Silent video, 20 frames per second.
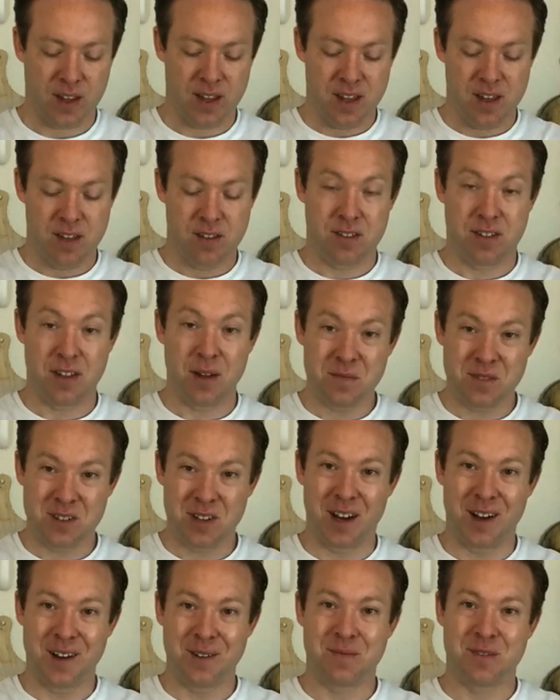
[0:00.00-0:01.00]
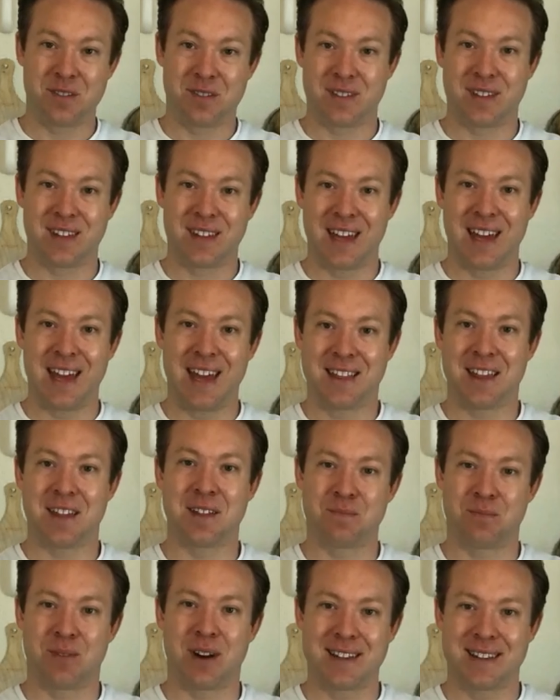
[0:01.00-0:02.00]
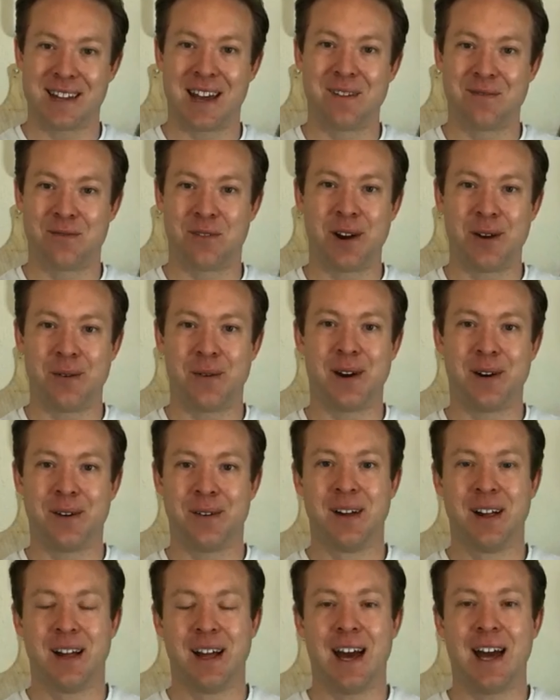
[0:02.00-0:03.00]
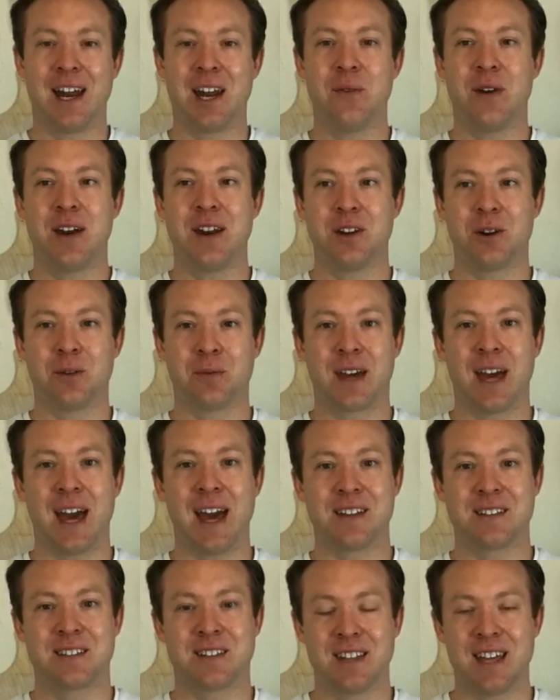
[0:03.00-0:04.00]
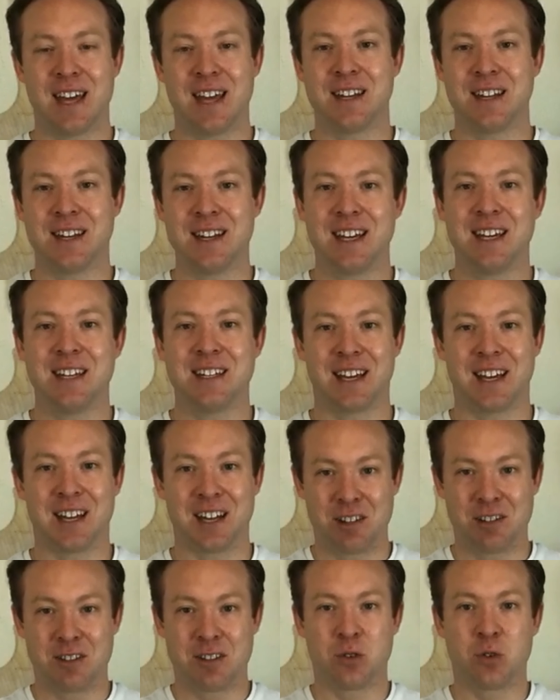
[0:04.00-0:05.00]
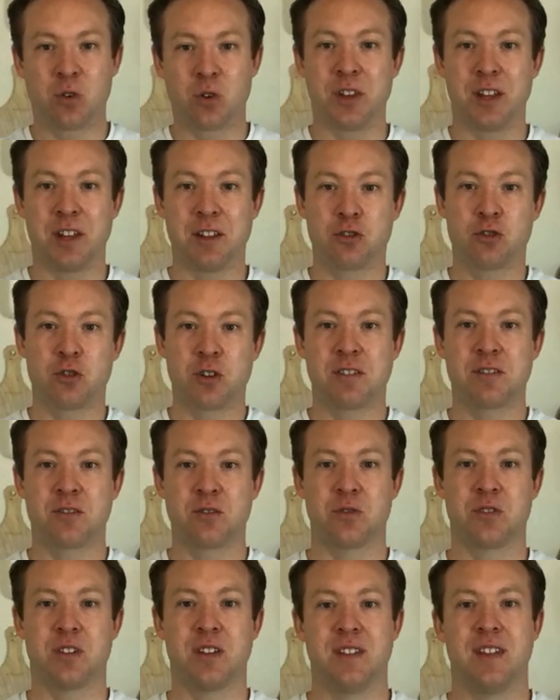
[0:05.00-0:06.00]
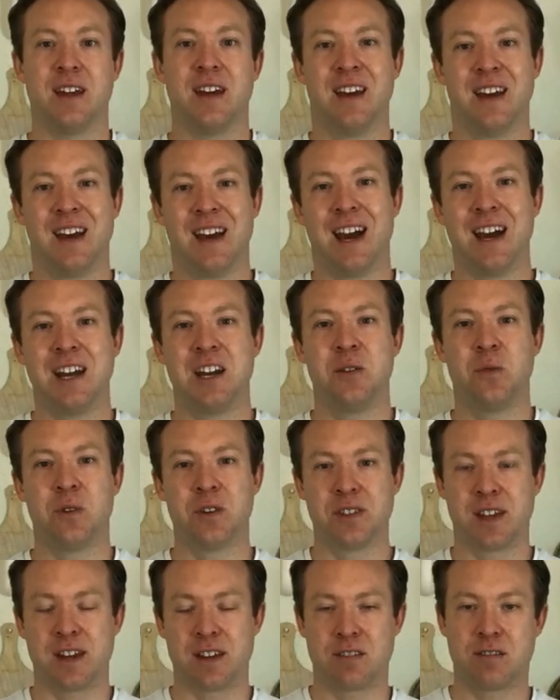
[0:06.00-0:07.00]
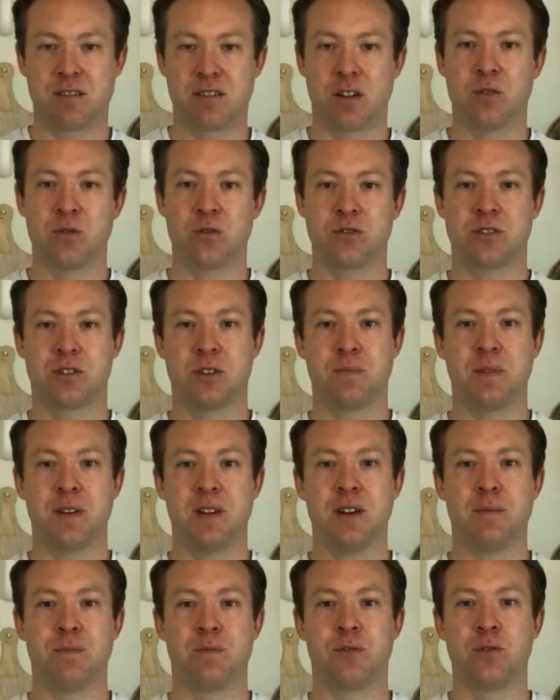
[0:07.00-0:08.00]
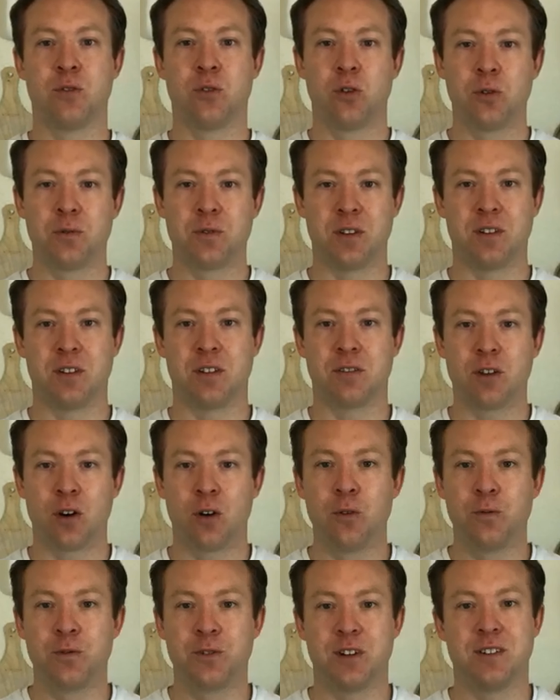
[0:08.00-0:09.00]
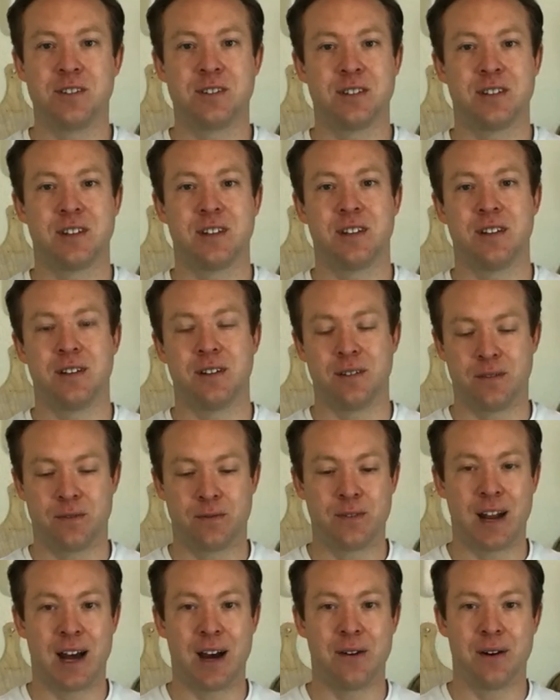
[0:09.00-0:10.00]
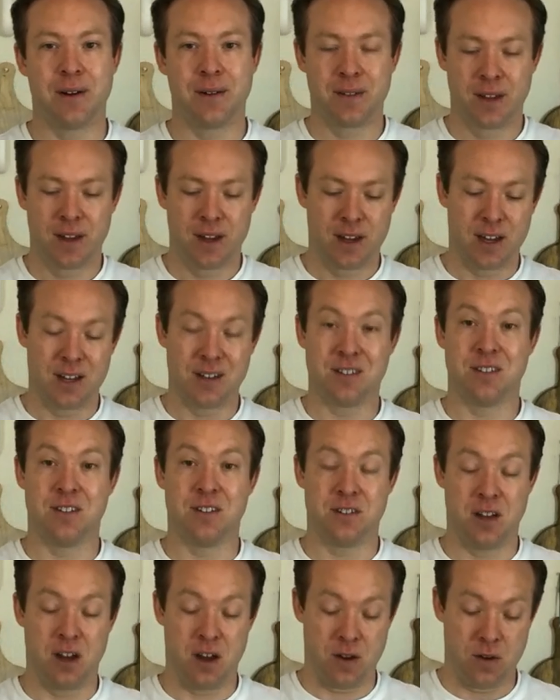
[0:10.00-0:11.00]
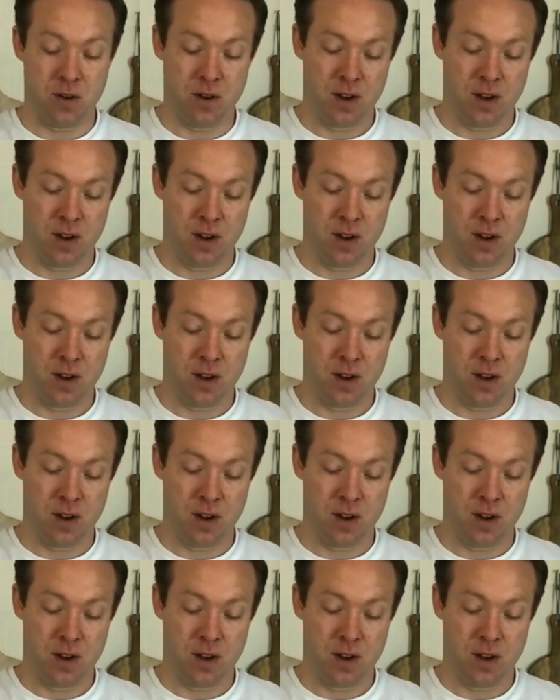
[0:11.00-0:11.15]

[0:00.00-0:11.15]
sometimes it doesn't break down very well, and you end up getting to the end of kneading and you've still got these crystals in there, and you want that salt to be absorbed and dissolved into the flour, into the dough,